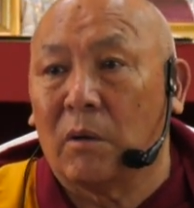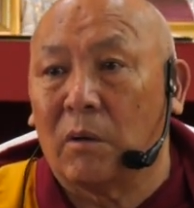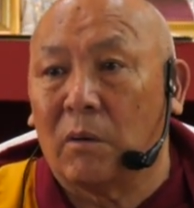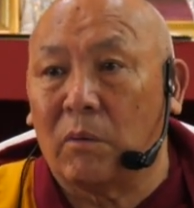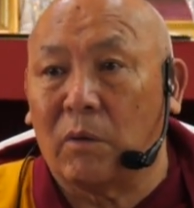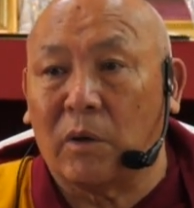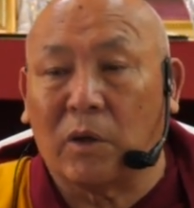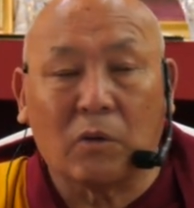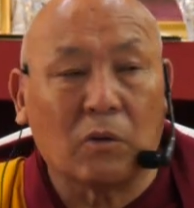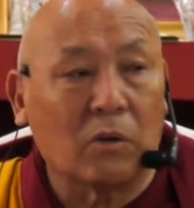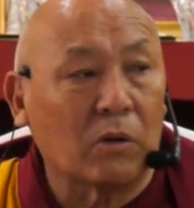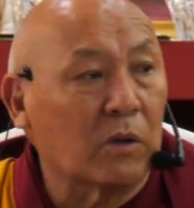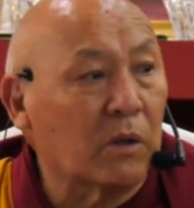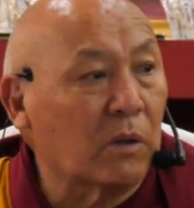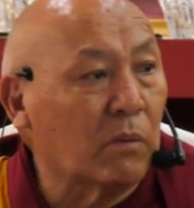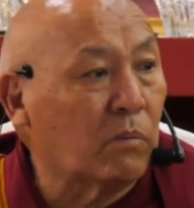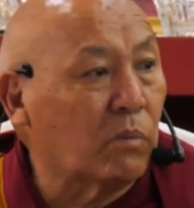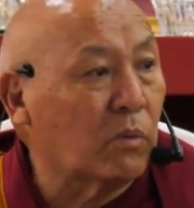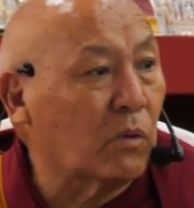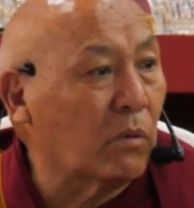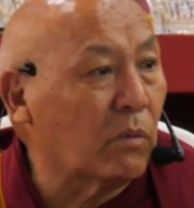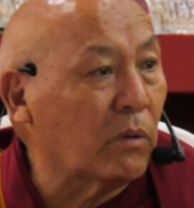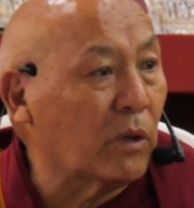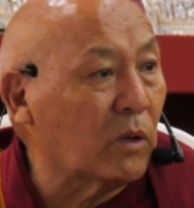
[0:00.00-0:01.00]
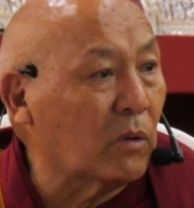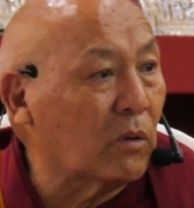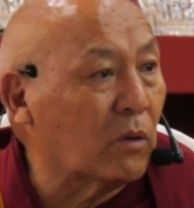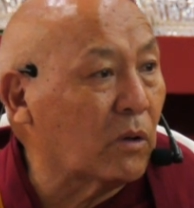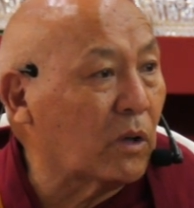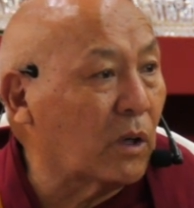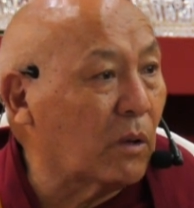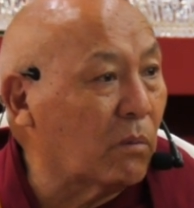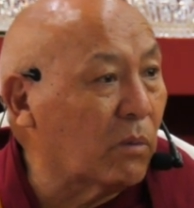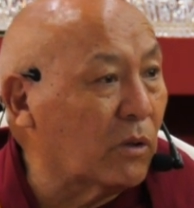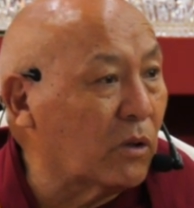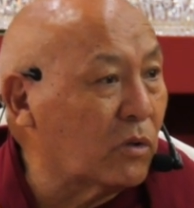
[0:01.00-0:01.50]
We are not improving, not
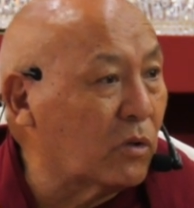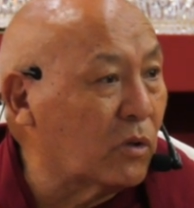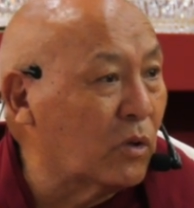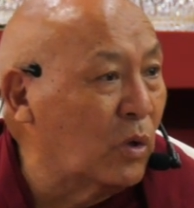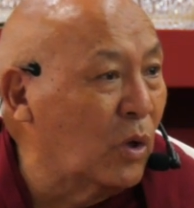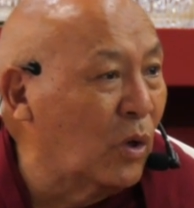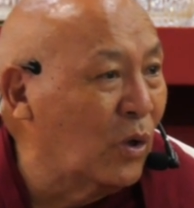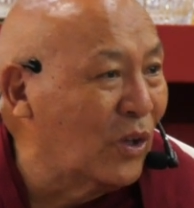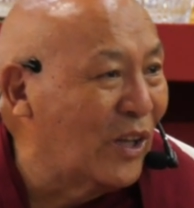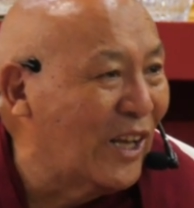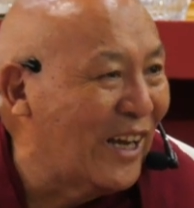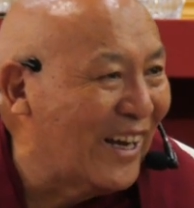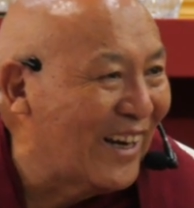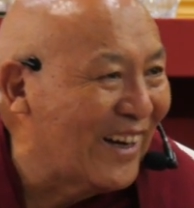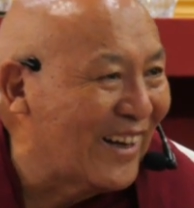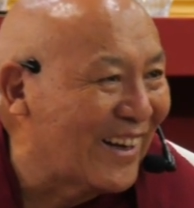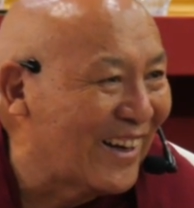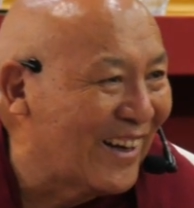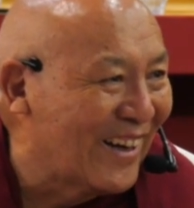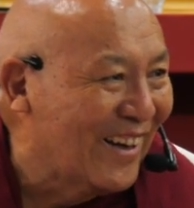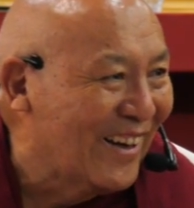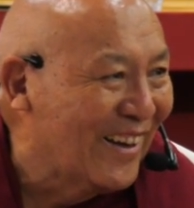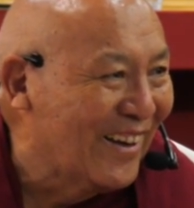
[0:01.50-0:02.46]
able to do that.